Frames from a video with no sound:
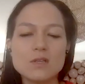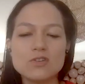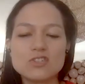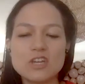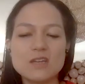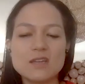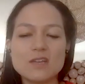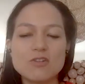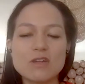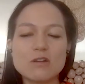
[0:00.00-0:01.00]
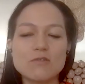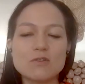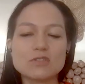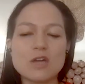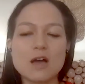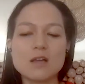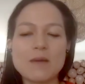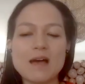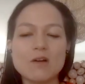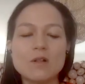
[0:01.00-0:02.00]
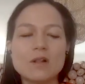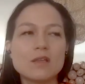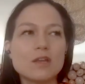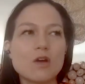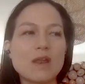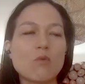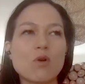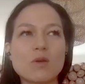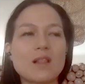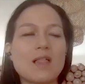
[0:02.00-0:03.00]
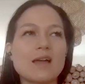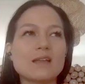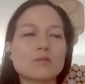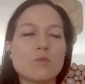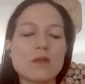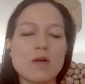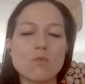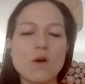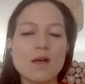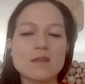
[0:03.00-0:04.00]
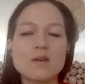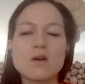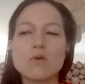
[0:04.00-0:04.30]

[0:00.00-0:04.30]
you should, in your interviews, talk about, you know, when I work with clients one-on-one,